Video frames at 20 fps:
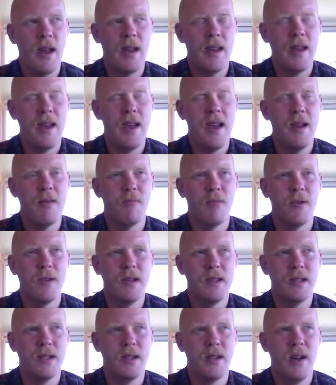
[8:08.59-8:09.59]
can't
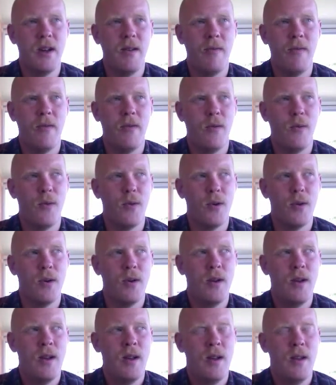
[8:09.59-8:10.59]
praise enough for
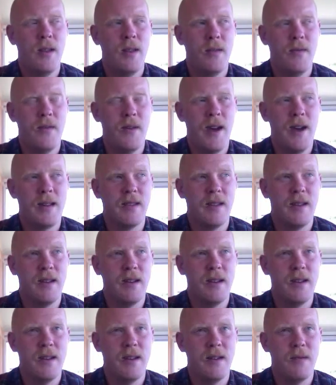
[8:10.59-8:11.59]
the fact that
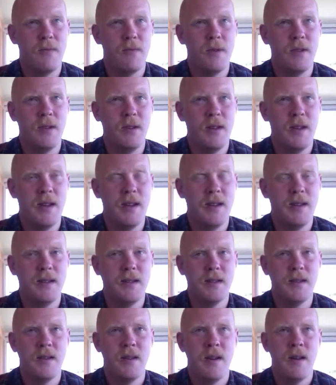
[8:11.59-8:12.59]
it really
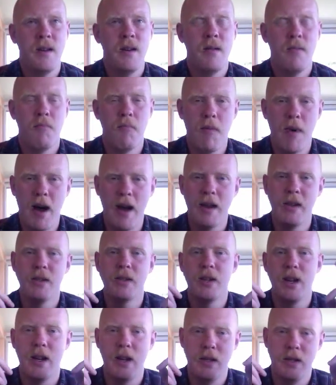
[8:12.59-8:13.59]
is
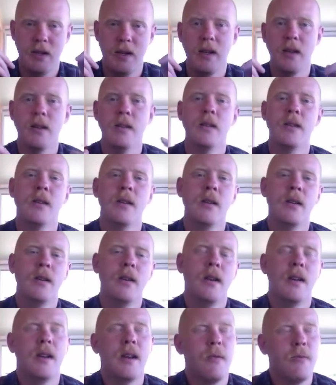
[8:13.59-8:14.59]
mind-changing.
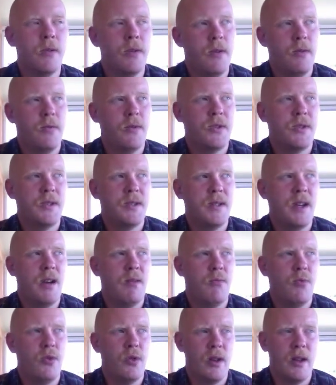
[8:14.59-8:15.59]
And I really wish this
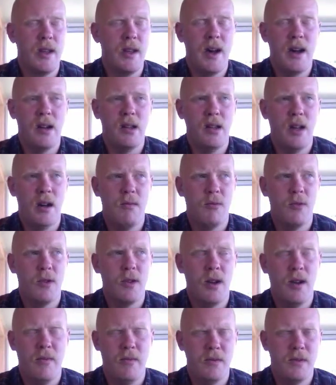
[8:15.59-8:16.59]
album would have got a lot more
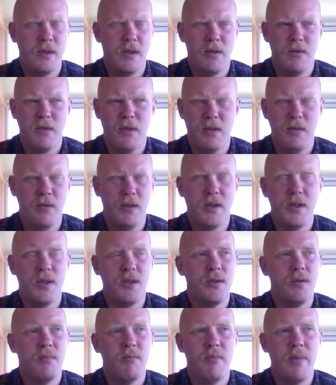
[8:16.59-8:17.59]
coverage, and I really
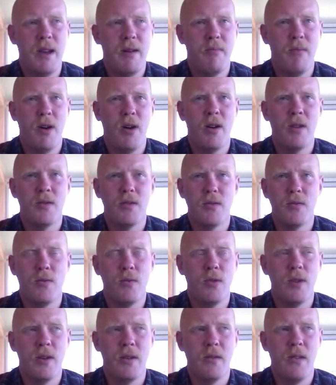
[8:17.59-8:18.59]
wish Ben Monder
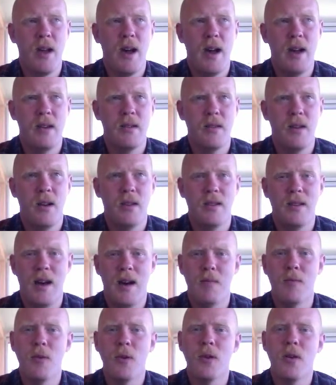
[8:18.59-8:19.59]
would have got a
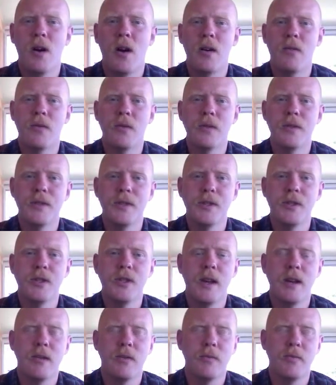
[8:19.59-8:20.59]
lot more coverage in
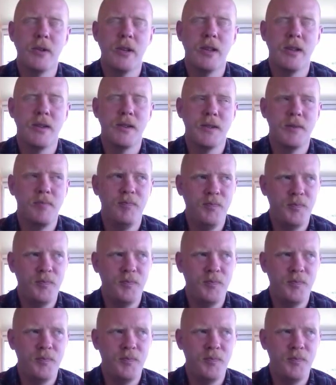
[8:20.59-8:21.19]
general, because